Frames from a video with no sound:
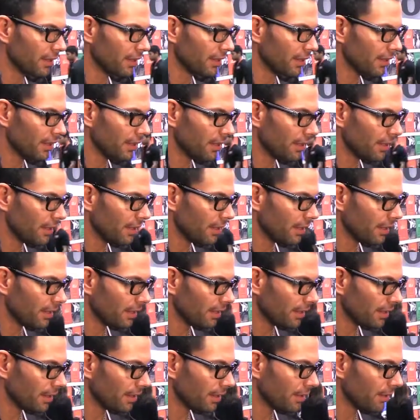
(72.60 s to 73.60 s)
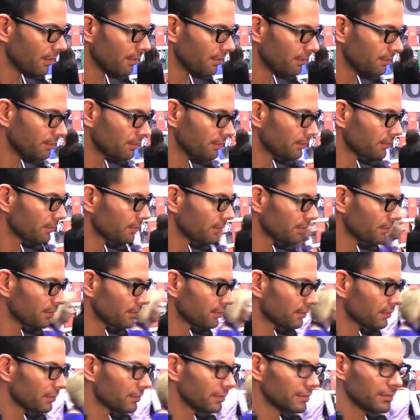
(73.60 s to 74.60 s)

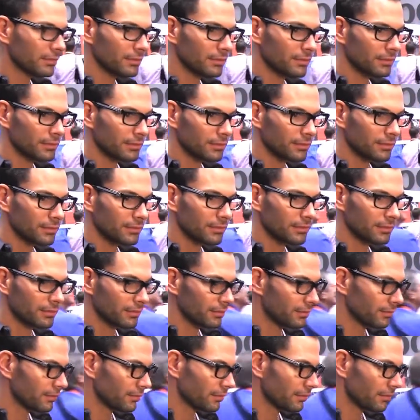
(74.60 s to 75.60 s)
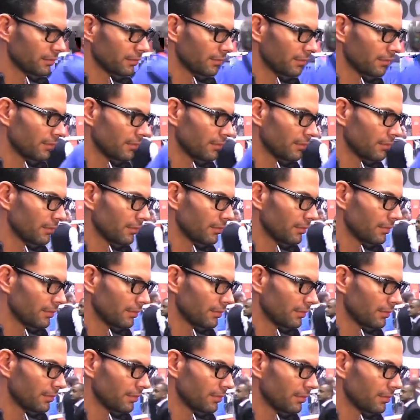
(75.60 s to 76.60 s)

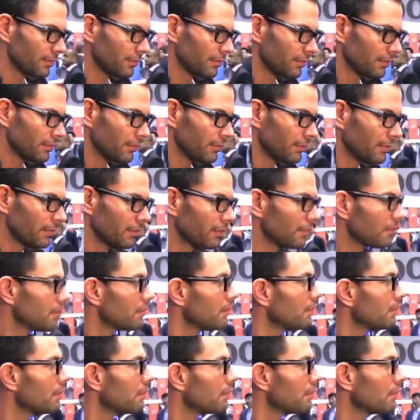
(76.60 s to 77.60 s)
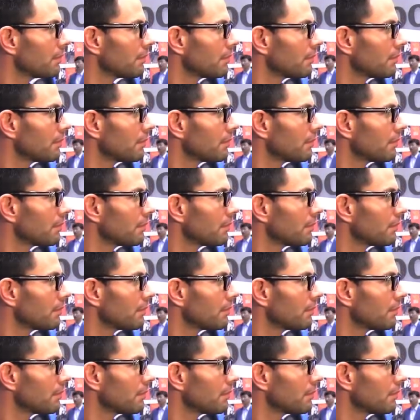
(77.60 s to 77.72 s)
The person shown says nothing.